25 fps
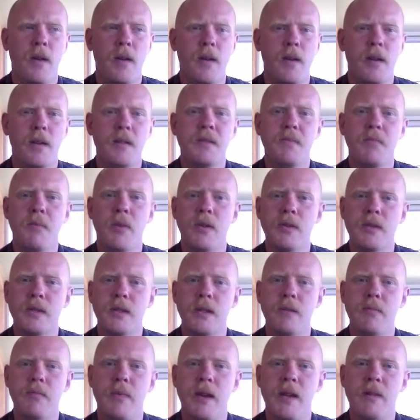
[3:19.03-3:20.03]
It's
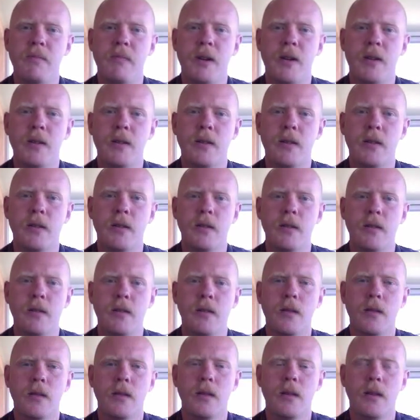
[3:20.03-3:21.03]
mostly Ben Monder,
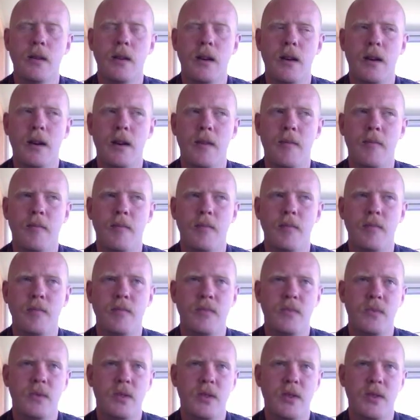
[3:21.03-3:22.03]

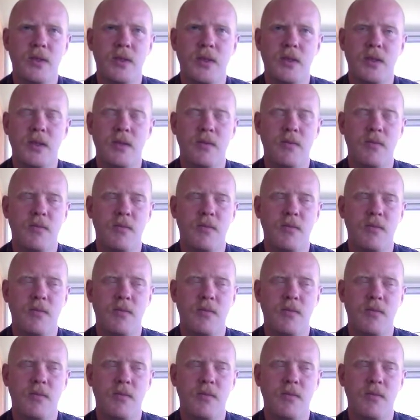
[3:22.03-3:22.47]
just